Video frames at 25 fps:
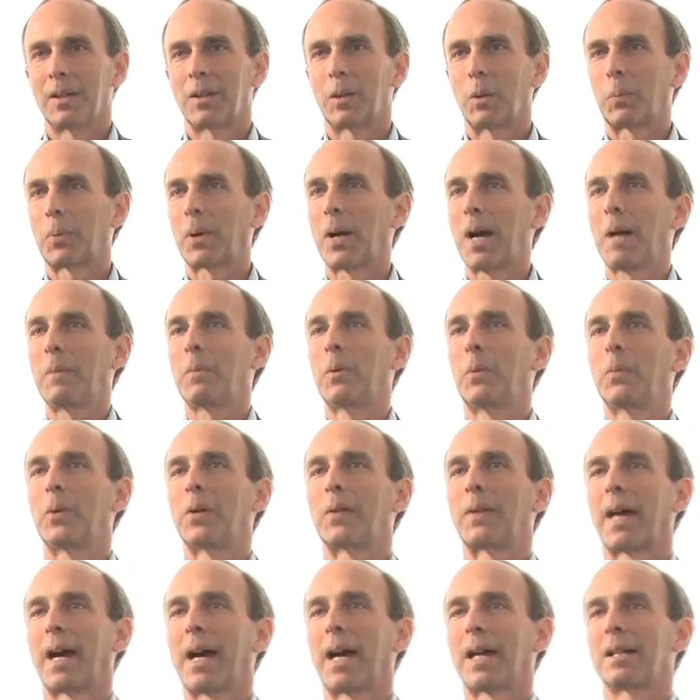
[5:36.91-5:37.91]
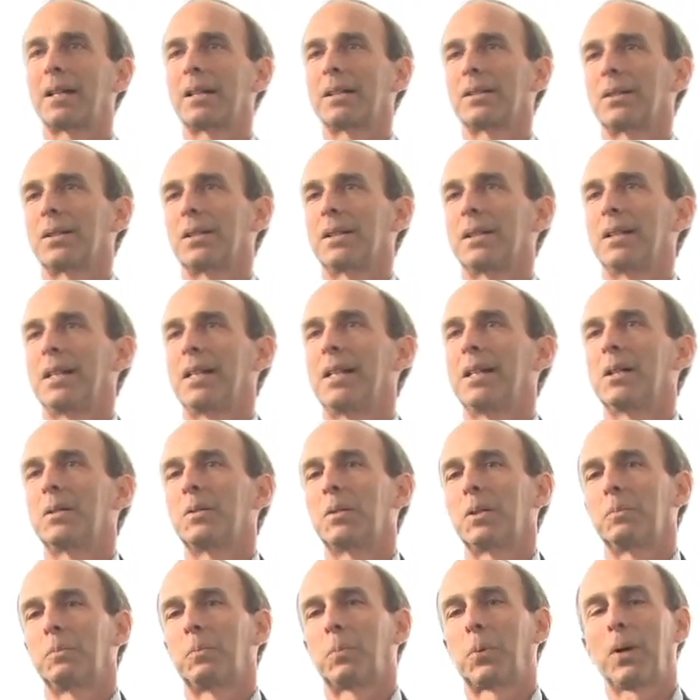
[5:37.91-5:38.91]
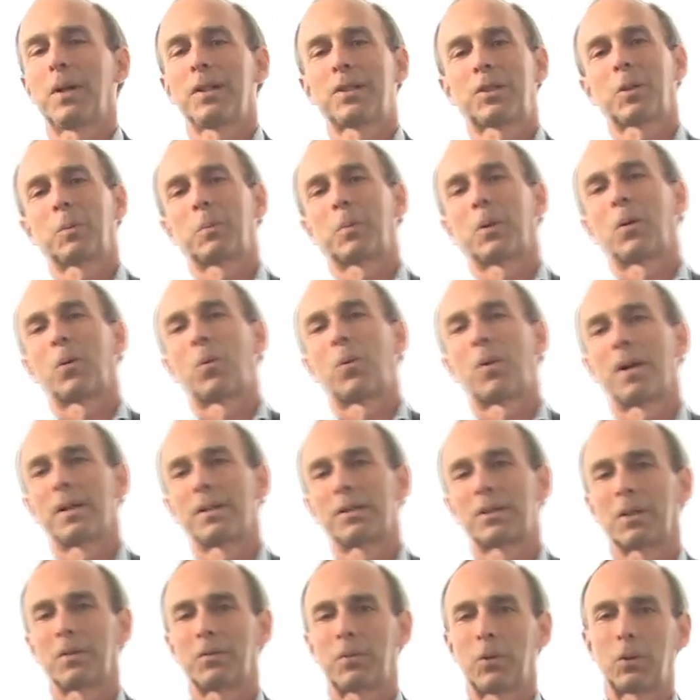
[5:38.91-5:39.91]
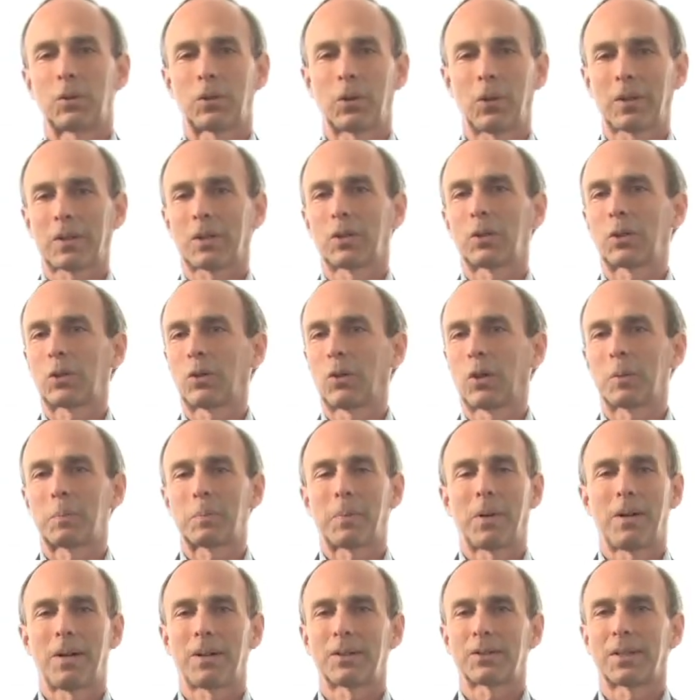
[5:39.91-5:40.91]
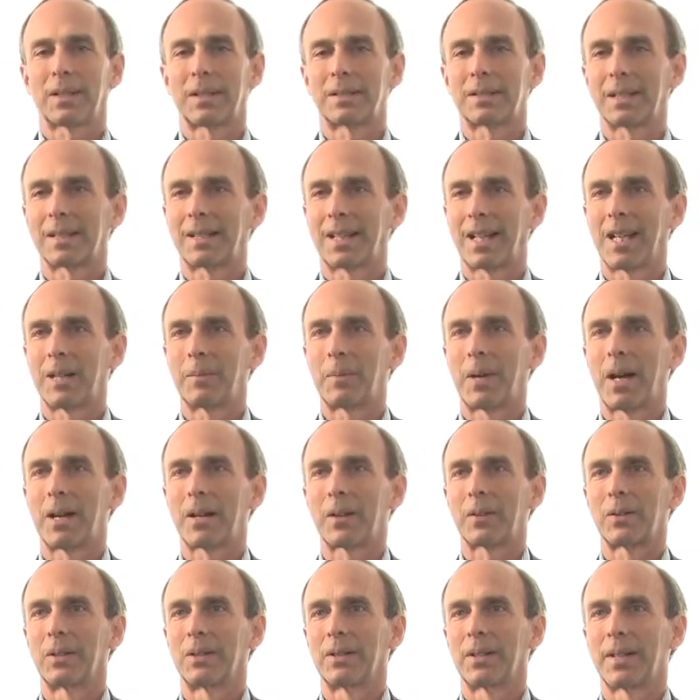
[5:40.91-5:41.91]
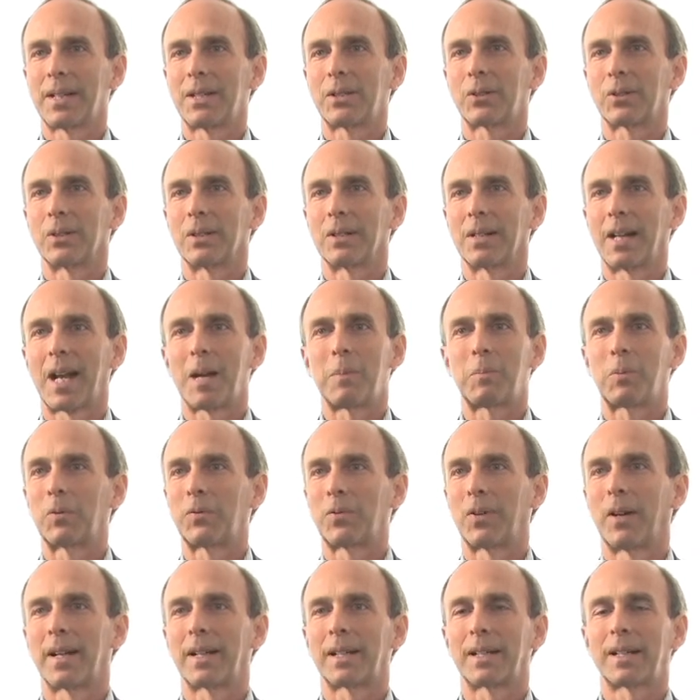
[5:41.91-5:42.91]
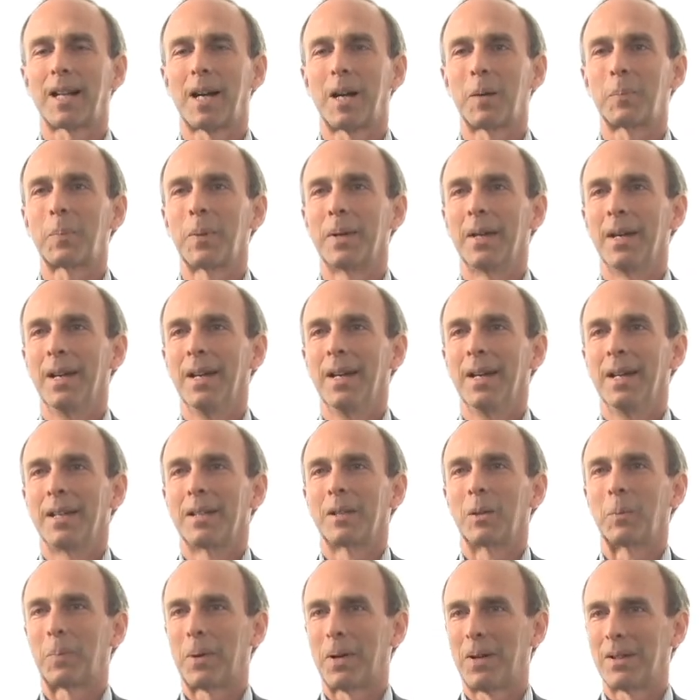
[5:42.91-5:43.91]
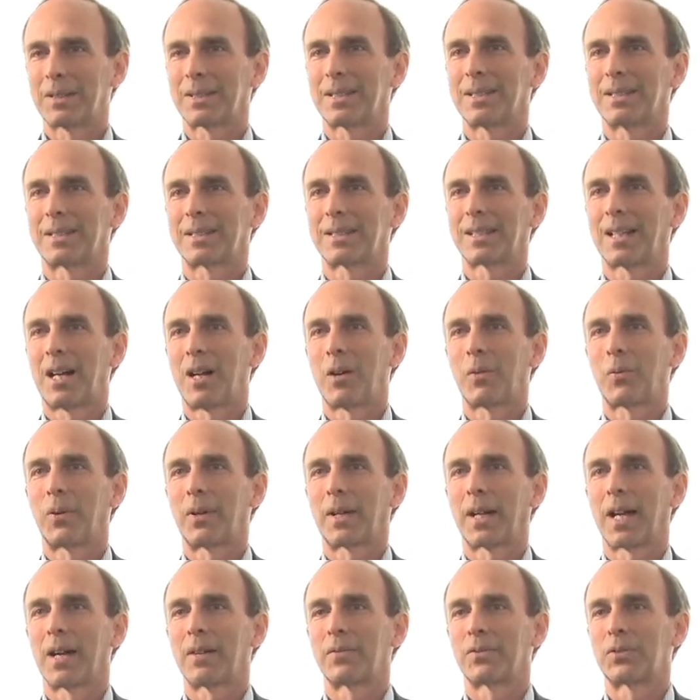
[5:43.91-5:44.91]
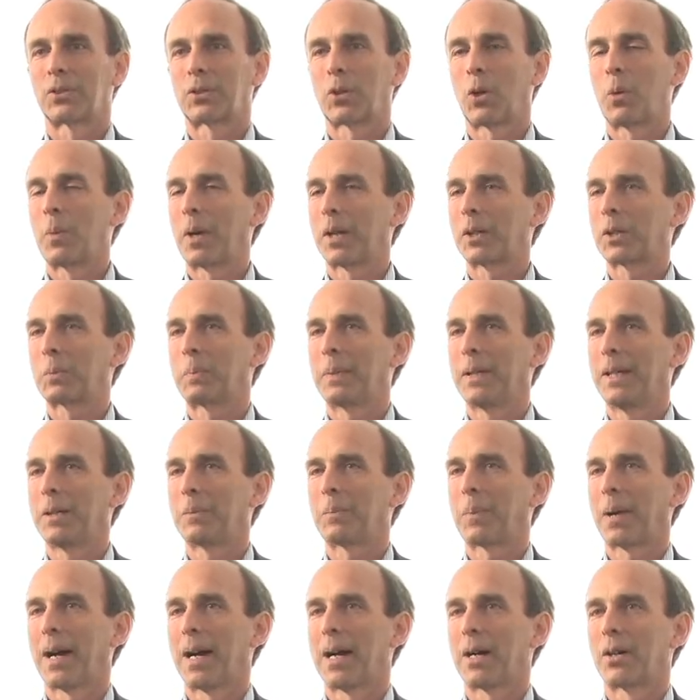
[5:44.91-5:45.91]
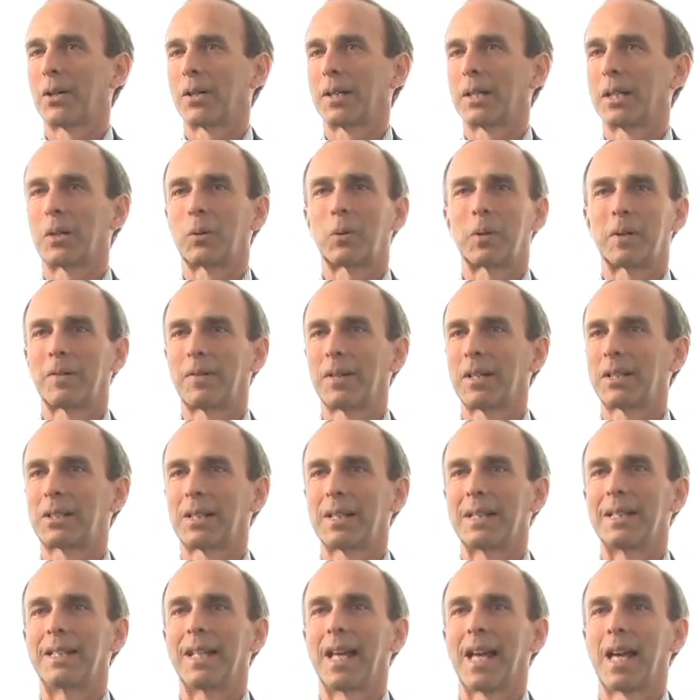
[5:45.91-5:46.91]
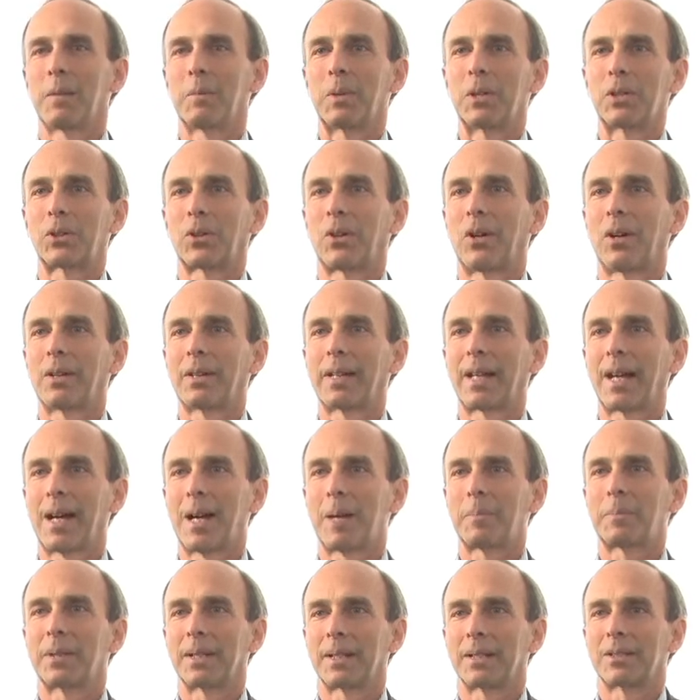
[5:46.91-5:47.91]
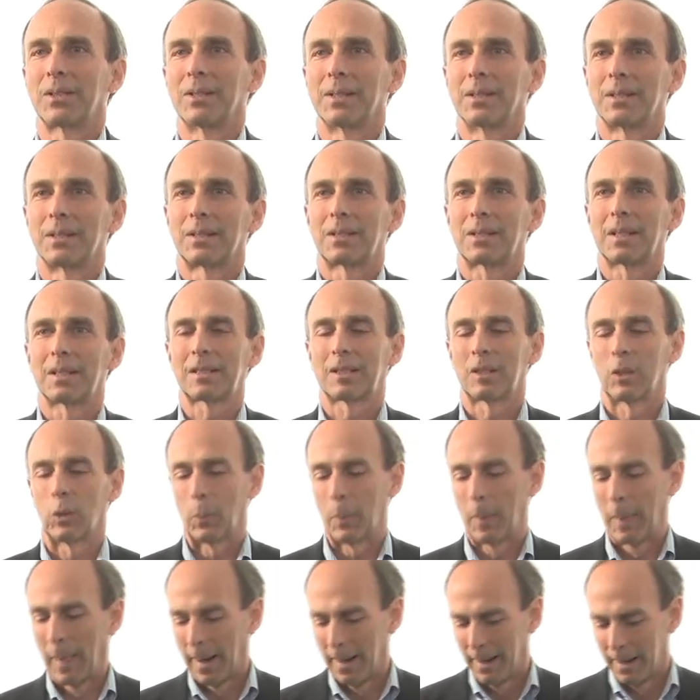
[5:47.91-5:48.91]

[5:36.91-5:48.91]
The problem with that in principle was if you took the short pulse as it came out of the laser and amplified it up, the pulse itself would have so much peak power that it would eventually damage all the optics in the system.